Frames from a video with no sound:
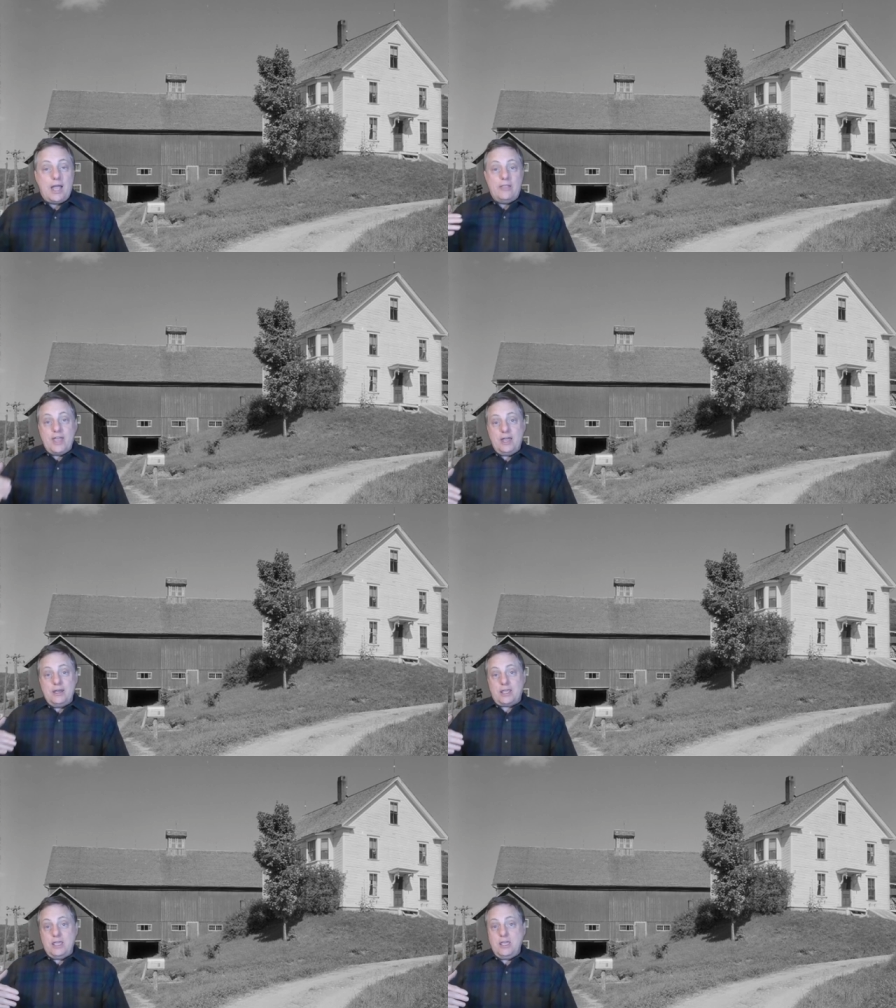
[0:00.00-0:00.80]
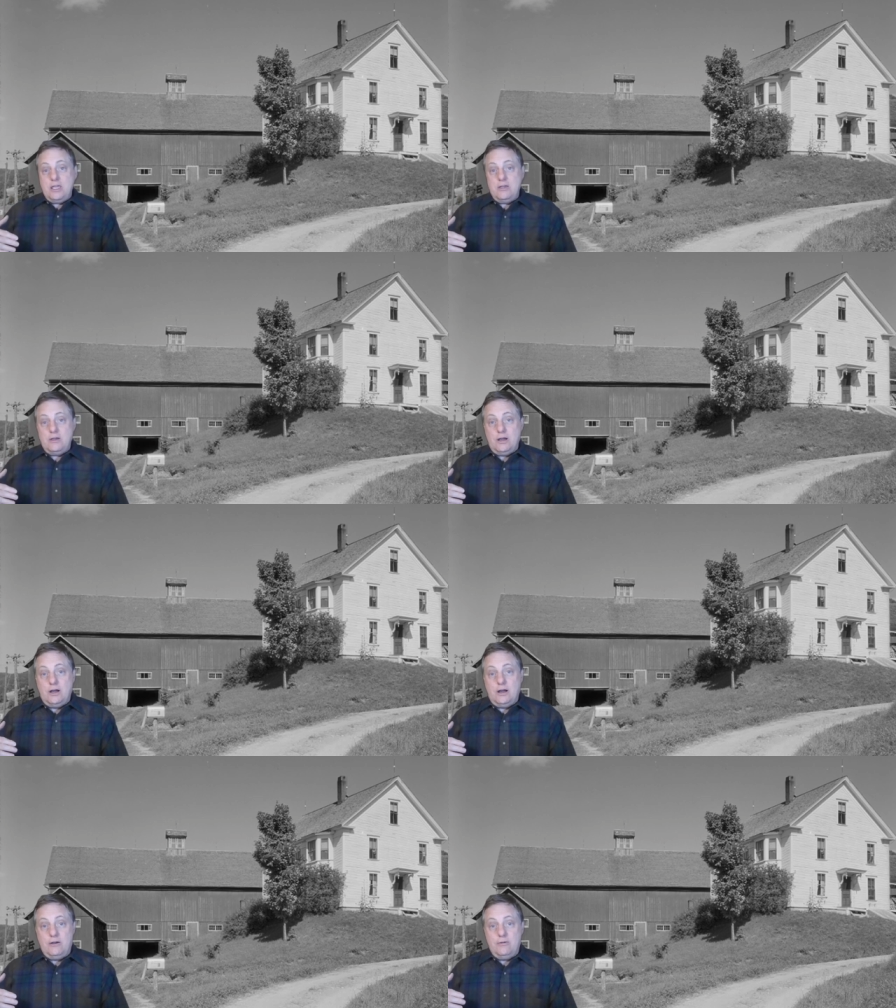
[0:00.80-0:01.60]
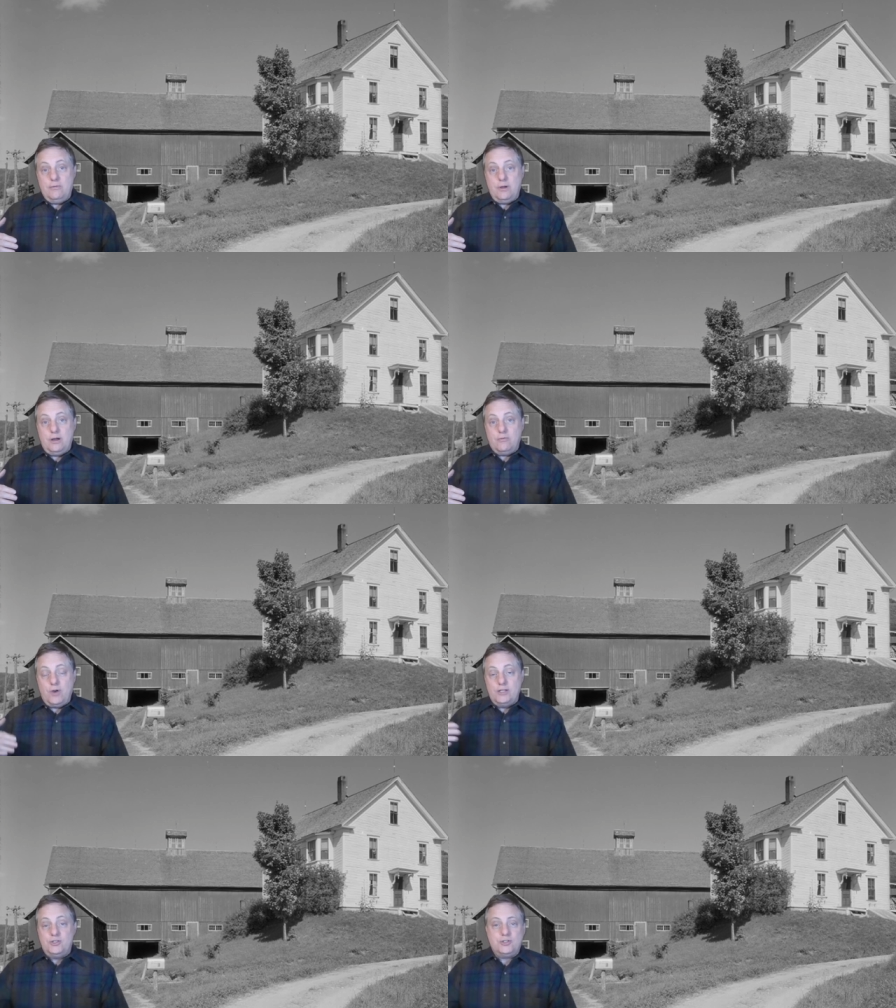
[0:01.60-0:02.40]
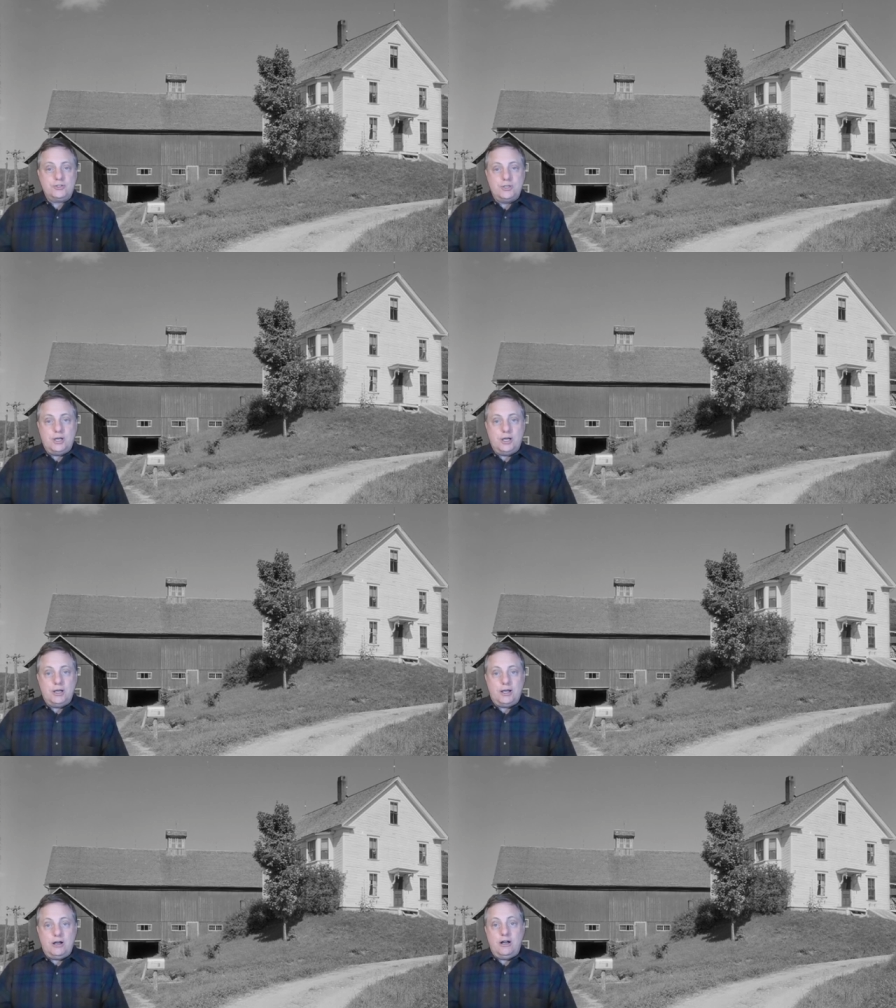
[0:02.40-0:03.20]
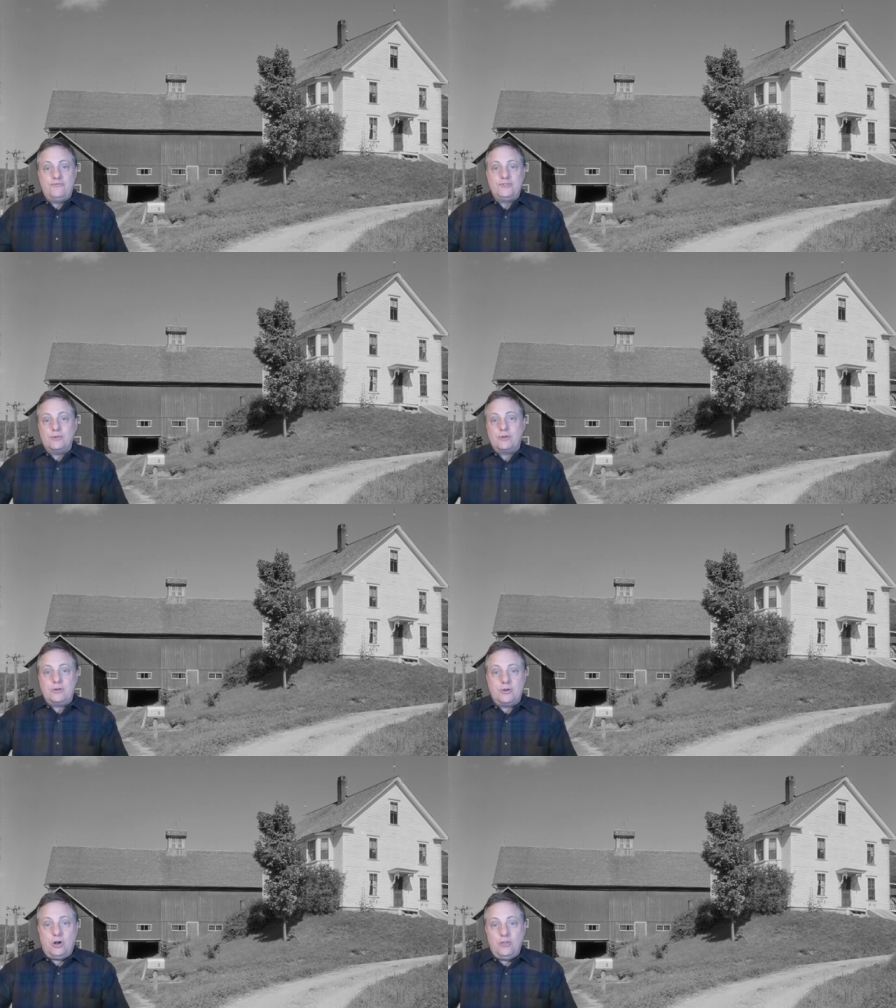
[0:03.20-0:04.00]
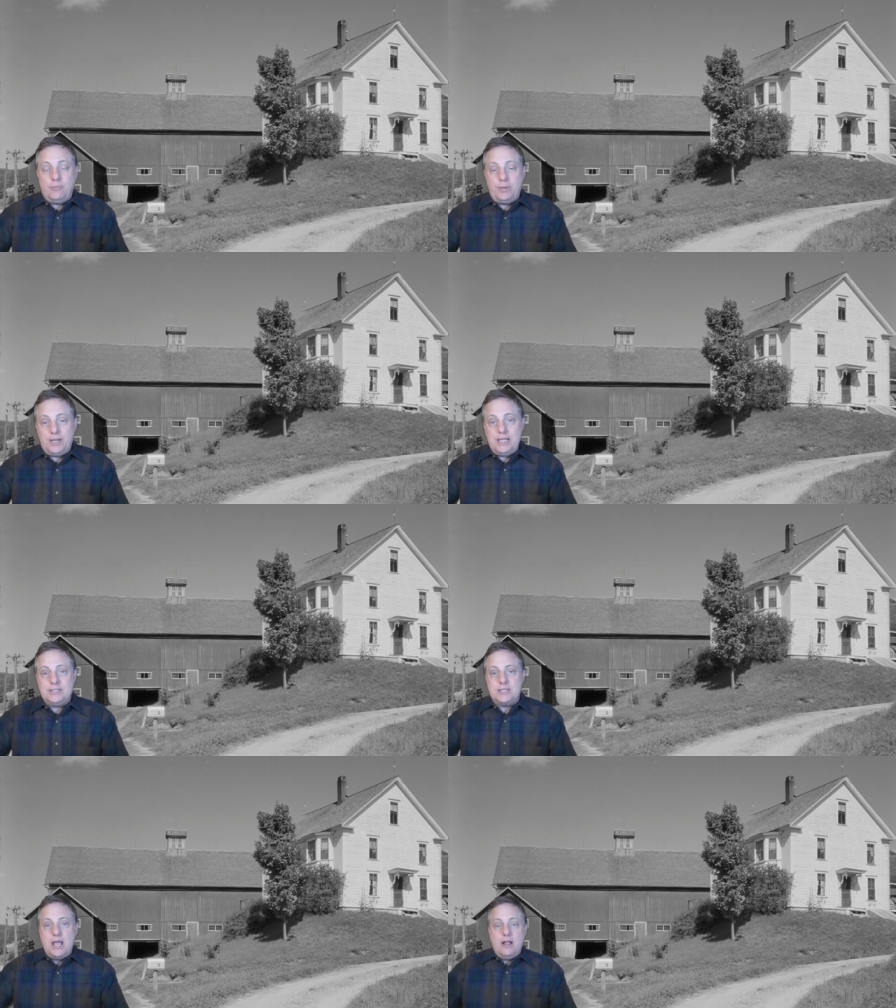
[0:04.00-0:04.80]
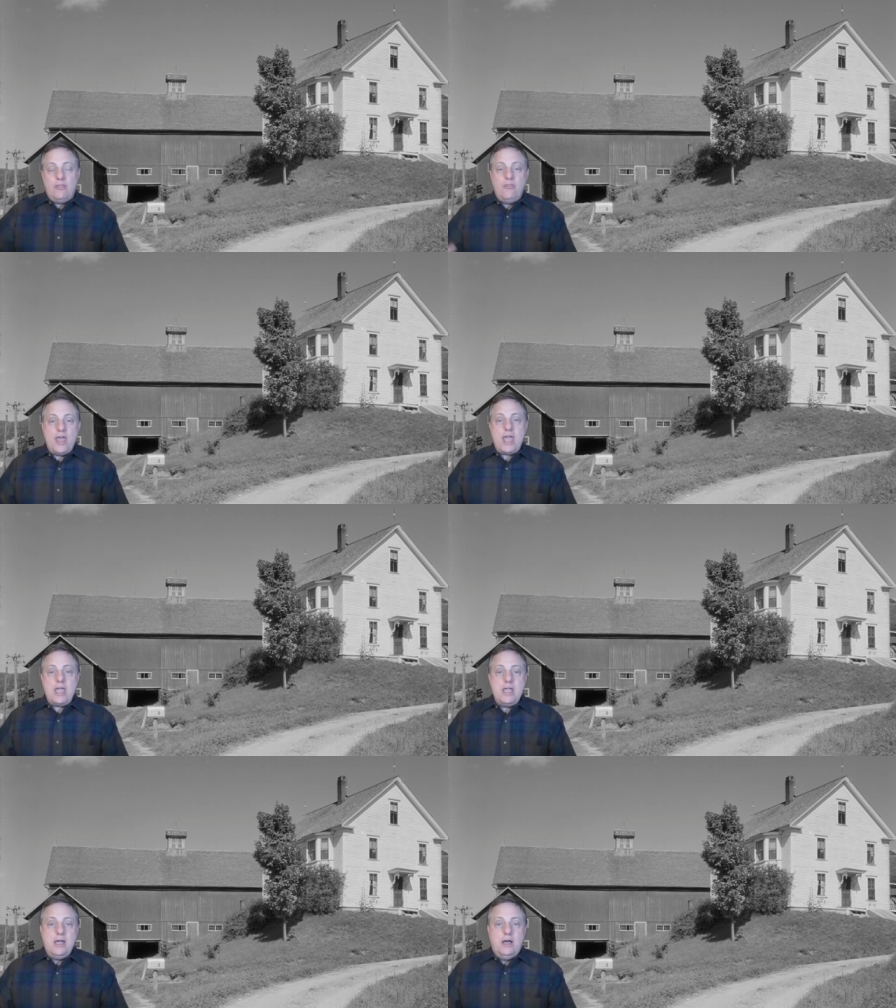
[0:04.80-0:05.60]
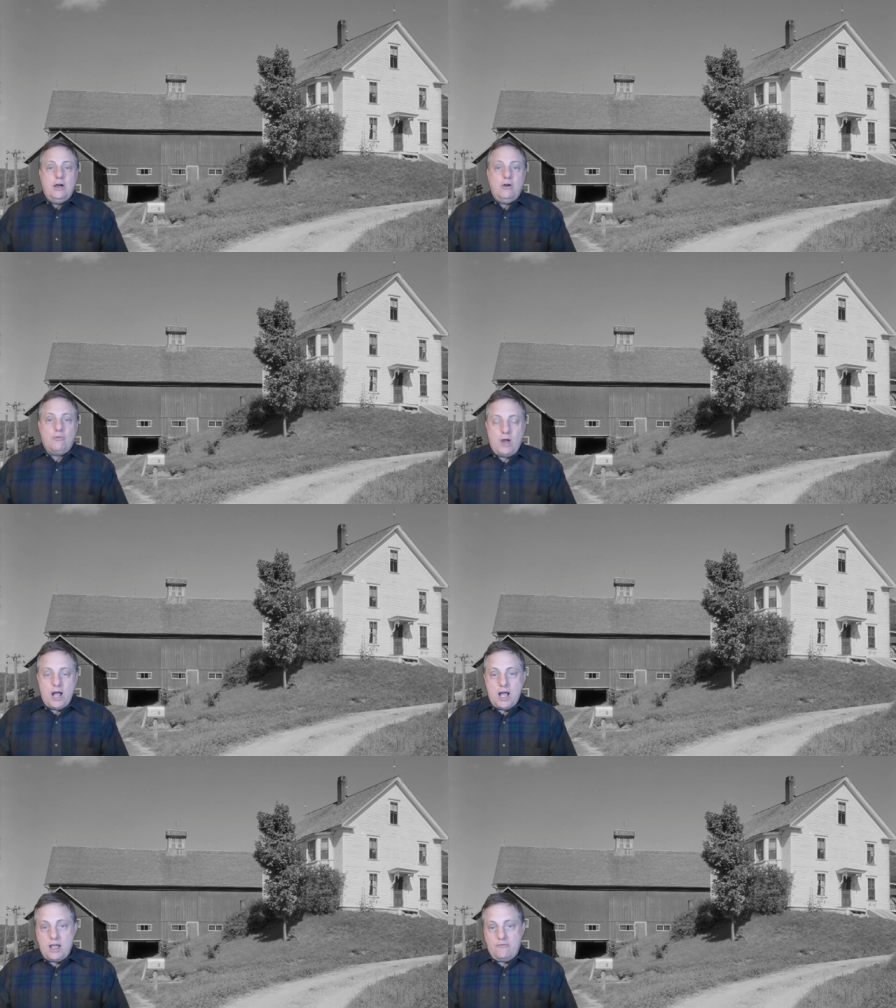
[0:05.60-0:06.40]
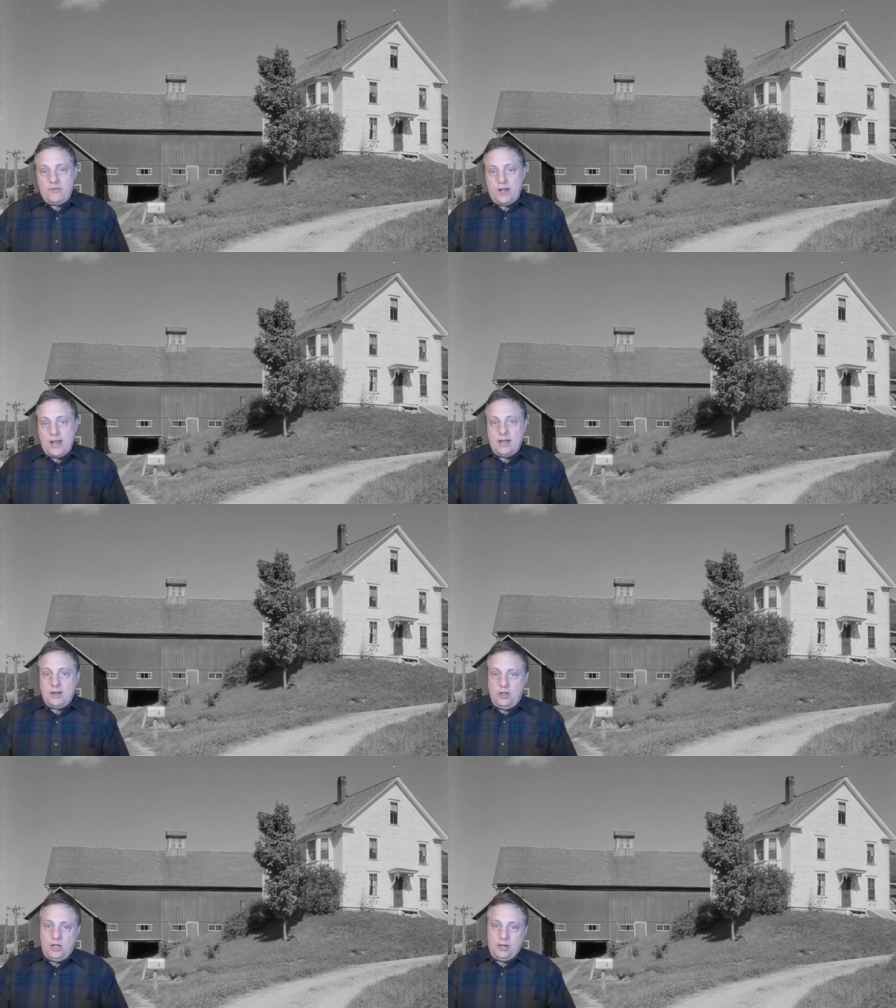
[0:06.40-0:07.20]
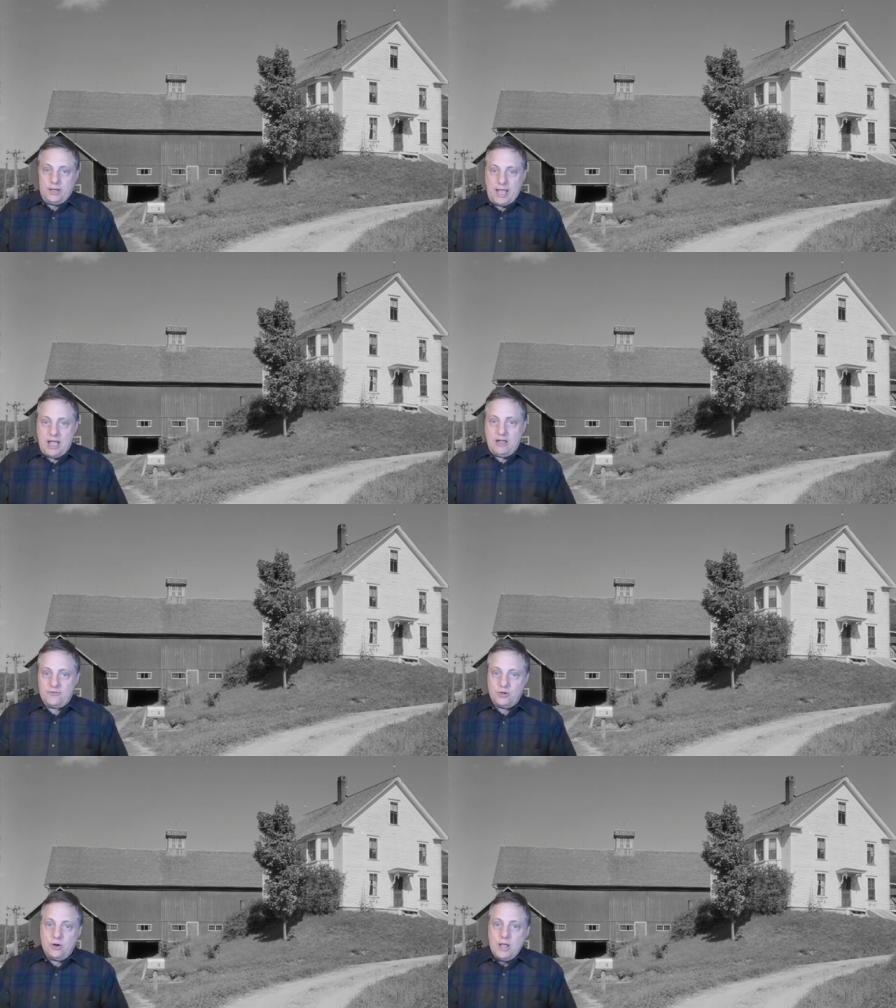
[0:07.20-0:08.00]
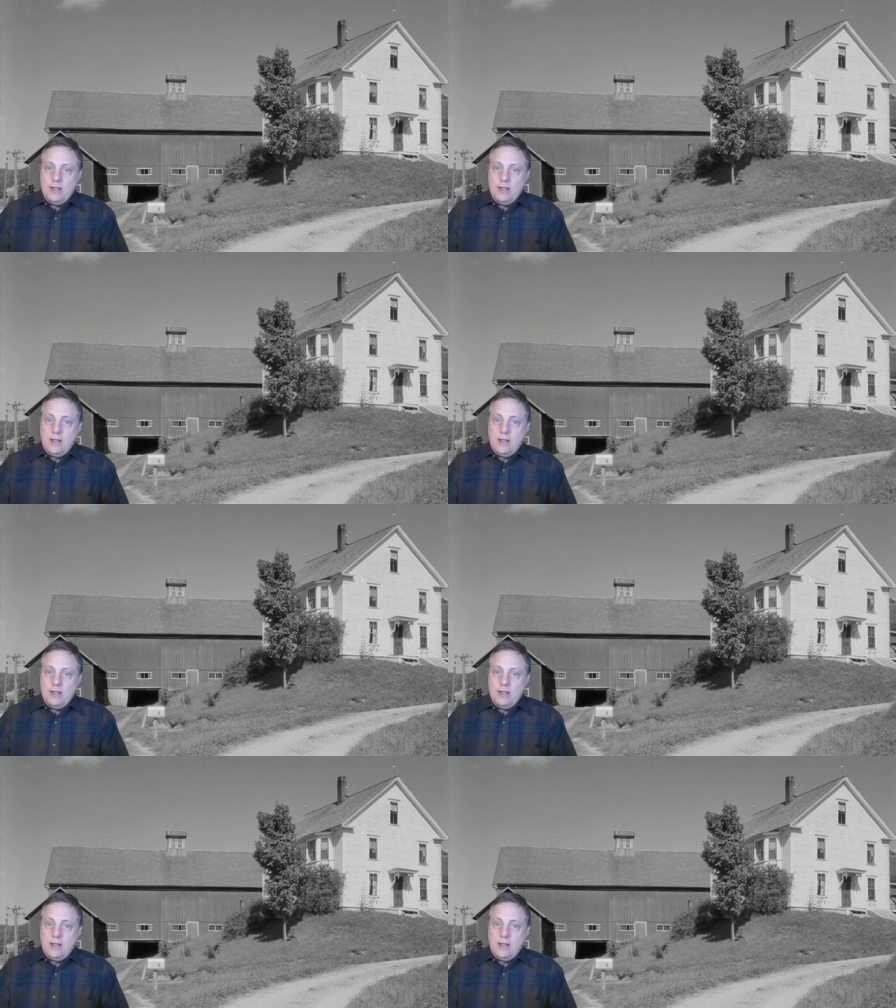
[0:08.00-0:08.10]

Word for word: And then he uh, uh, runs uh, off to call the police. They arrive not long after.